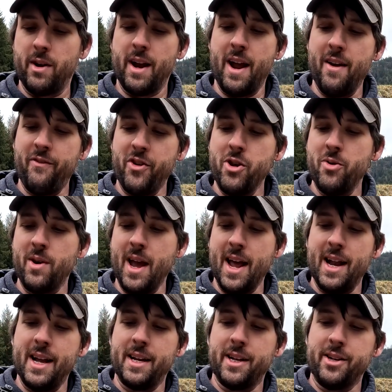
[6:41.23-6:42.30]
if you
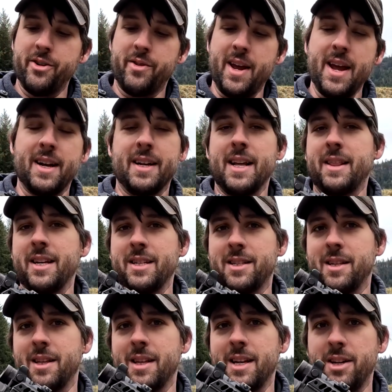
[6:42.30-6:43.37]
get it, you can get
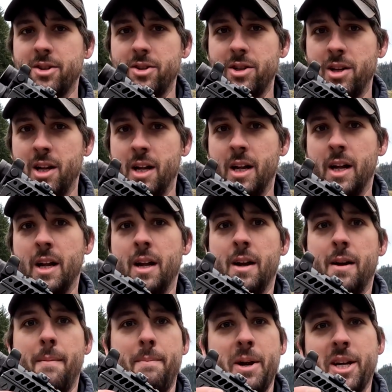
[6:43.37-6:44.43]
these little
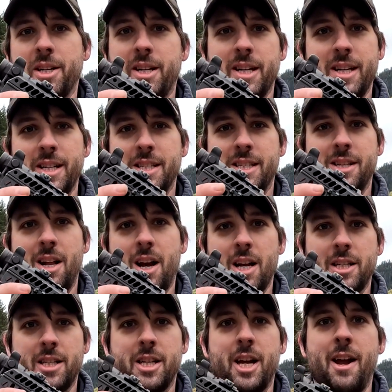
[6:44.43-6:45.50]
Picatinny
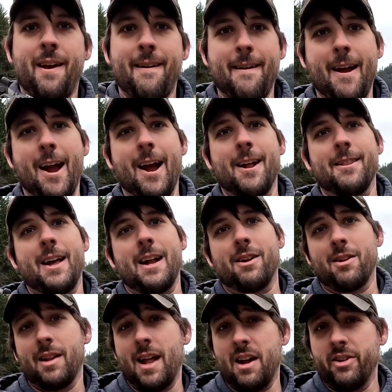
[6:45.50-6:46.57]
slots, and
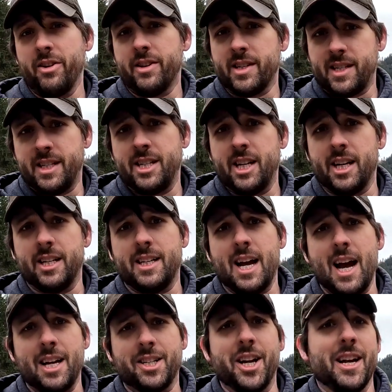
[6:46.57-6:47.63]
that'll allow you to
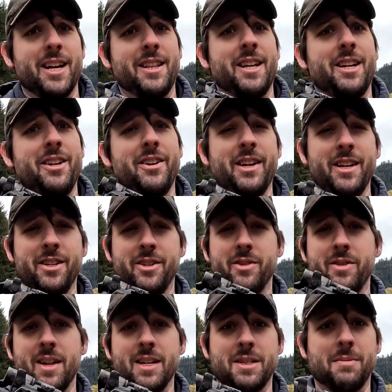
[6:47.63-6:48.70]
attach anything you need
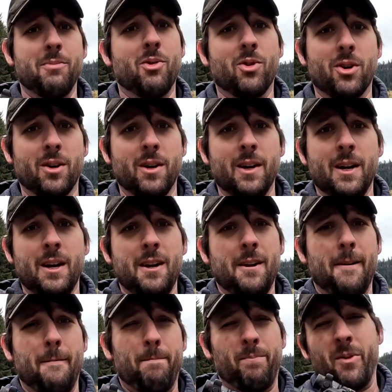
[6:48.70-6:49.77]
to that's more
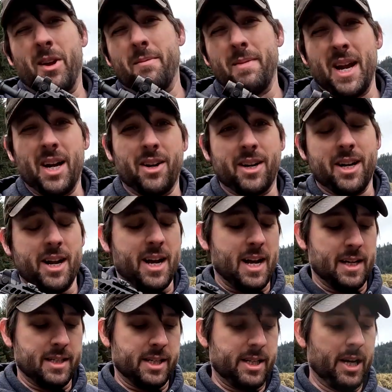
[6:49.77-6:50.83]

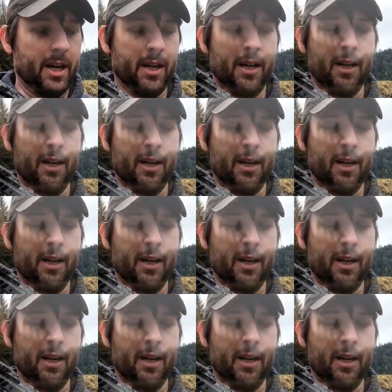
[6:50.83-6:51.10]
Americanized.